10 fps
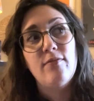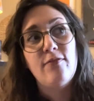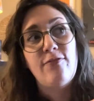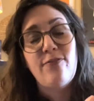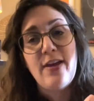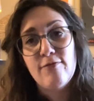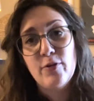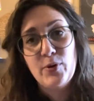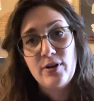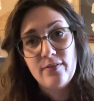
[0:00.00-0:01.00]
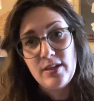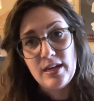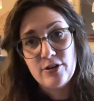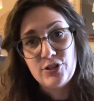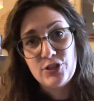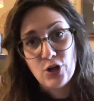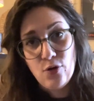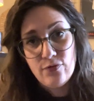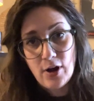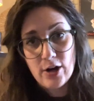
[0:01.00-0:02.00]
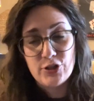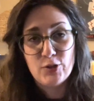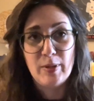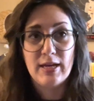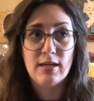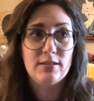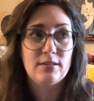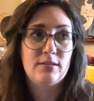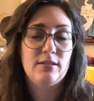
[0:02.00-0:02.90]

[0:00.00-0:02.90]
favorite book of the year so far, just because